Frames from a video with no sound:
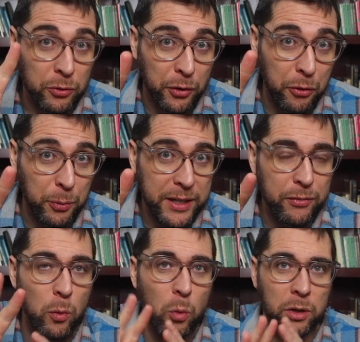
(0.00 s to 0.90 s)
There are three
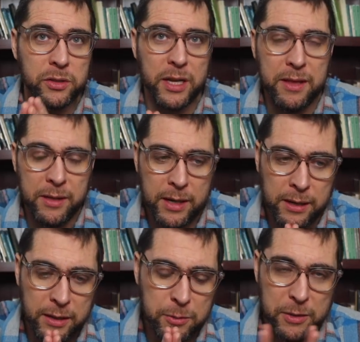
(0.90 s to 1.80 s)
different words in the,
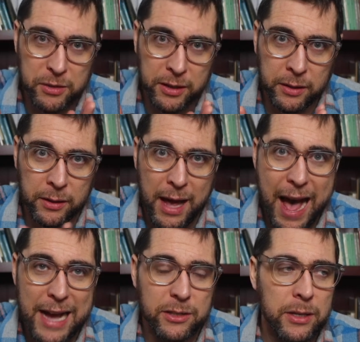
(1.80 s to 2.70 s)
especially in
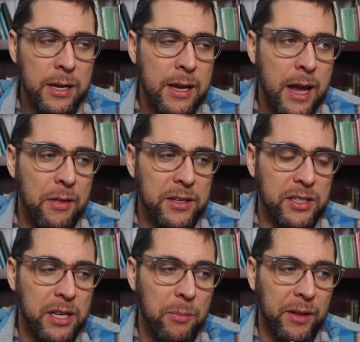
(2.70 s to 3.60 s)
Acts. And this is
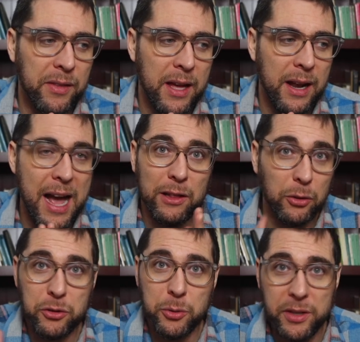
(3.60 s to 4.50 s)
something that I
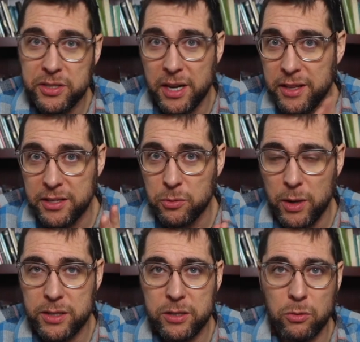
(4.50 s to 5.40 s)
learned doing the study. This is why
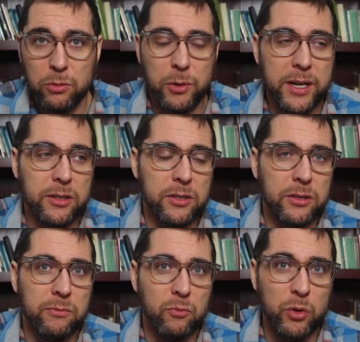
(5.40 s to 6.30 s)
it's so great to just
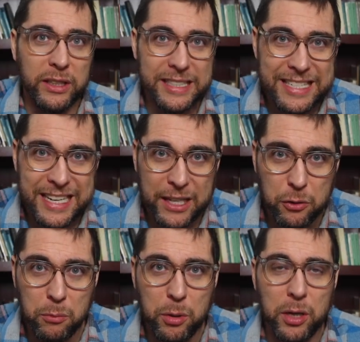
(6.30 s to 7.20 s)
really dig into
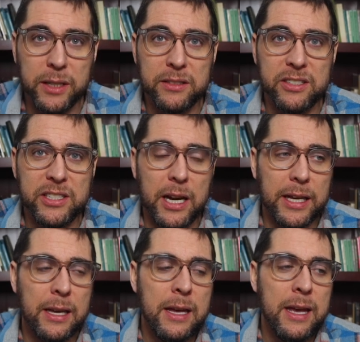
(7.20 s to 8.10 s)
a book and study
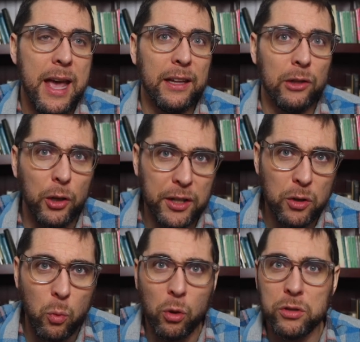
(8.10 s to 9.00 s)
and look at the
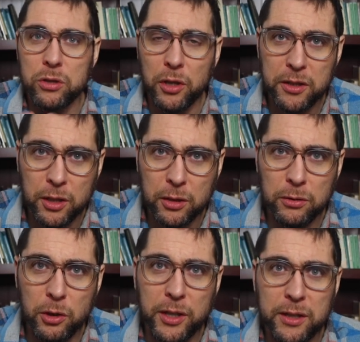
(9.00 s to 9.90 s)
words, look at the
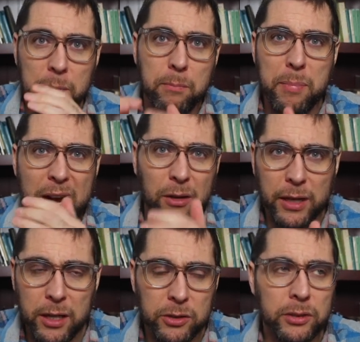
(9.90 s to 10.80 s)
look at the
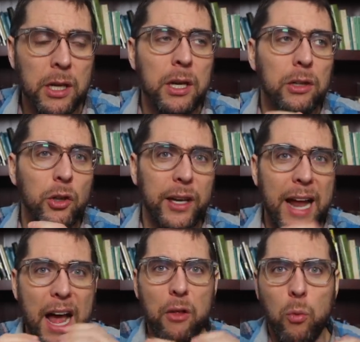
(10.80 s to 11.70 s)
parallels, look at
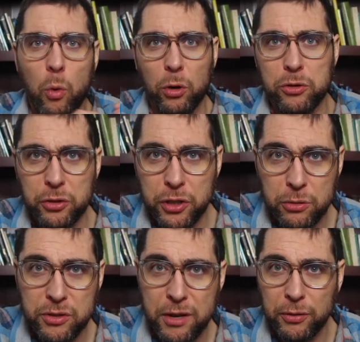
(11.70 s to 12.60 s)
how the words are
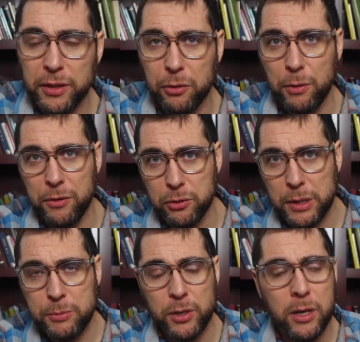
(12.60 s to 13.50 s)
used differently throughout the
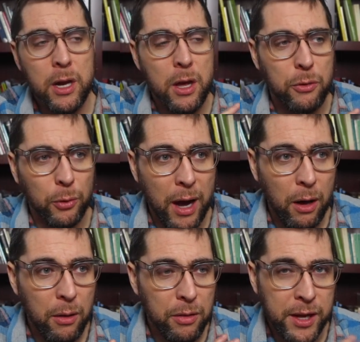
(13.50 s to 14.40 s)
scripture,
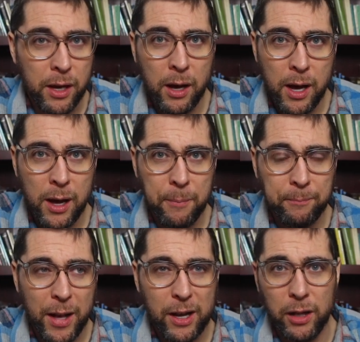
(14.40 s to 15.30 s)
throughout the um,
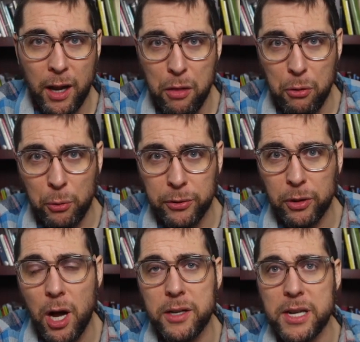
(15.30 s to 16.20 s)
I call it authorial
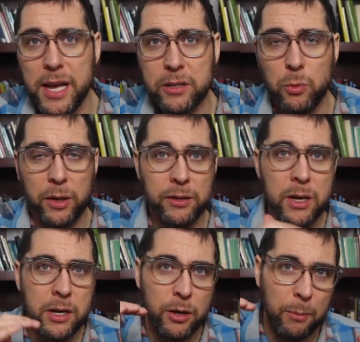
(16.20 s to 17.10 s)
context, where
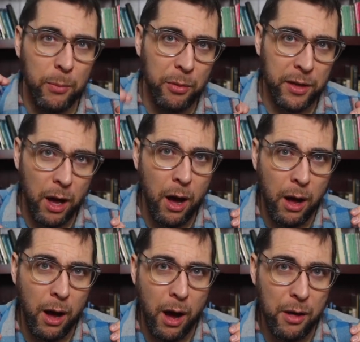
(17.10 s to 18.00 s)
you're both the uh,
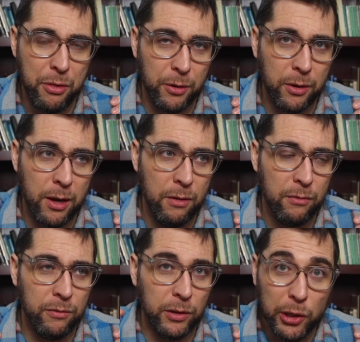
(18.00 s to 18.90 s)
author
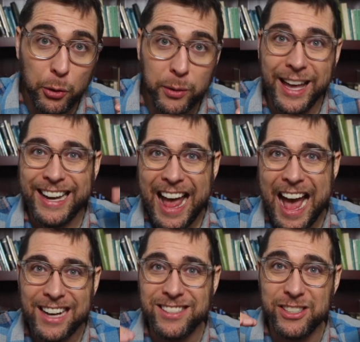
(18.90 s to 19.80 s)
of Luke and
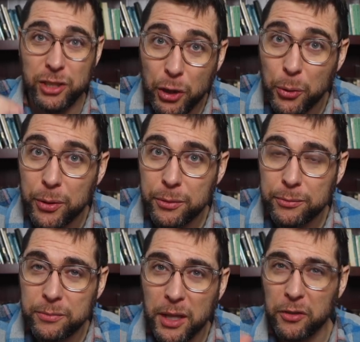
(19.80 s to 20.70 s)
Acts is Luke.
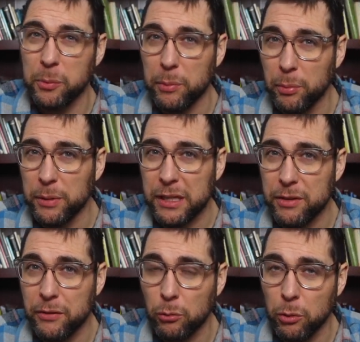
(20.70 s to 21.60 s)
Now, some people believe he
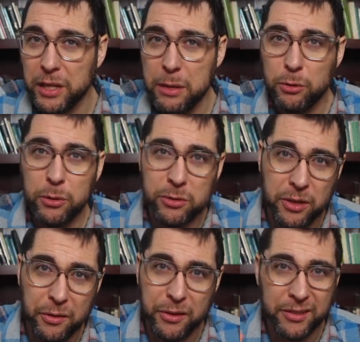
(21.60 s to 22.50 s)
even wrote Hebrews and
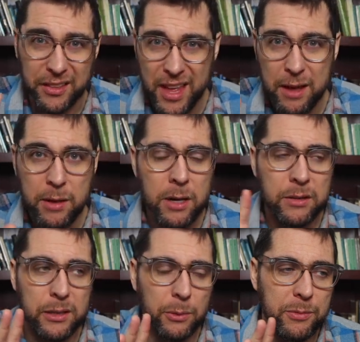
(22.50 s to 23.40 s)
other things like that.
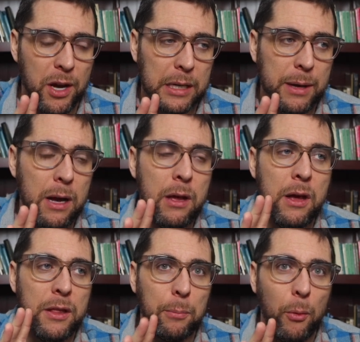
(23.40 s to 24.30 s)
Some what I'm talking about.
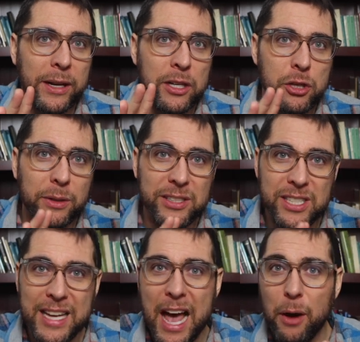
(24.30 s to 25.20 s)
The point is, you can
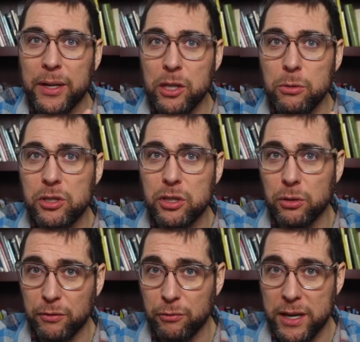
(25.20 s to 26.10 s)
see how he uses
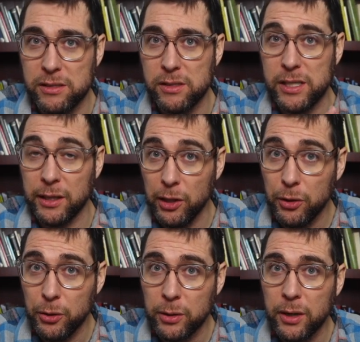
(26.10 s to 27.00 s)
certain phrases in
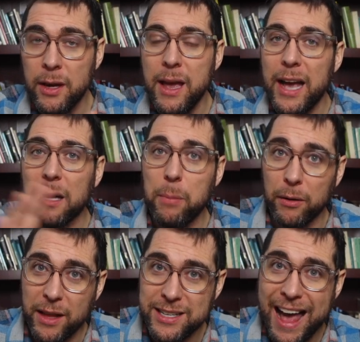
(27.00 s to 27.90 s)
Luke and compare
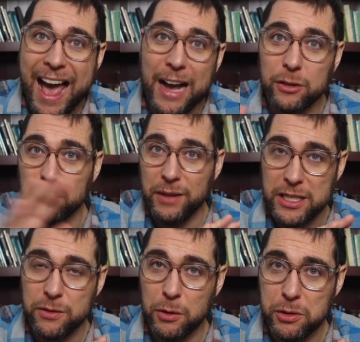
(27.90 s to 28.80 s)
that to Acts or vice
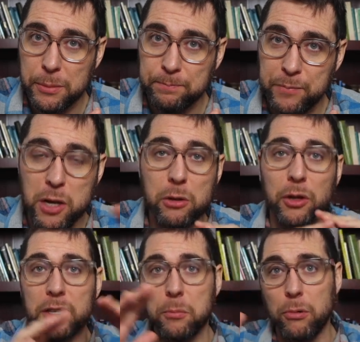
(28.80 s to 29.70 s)
versa. Now, you look
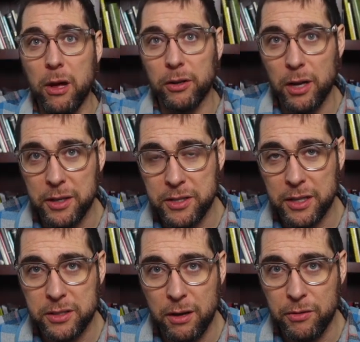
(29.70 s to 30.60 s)
at the broader
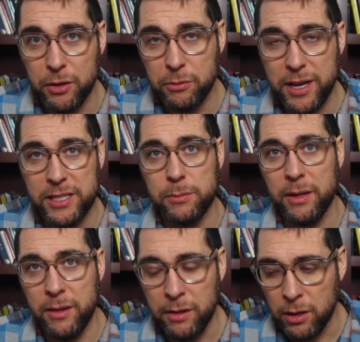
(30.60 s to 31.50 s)
context of the New Testament
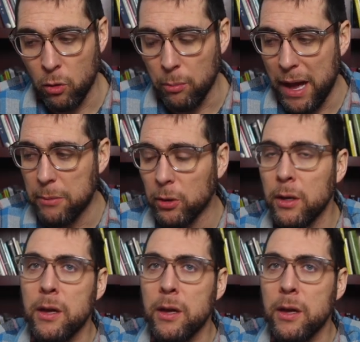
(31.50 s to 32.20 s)
and then the whole Bible.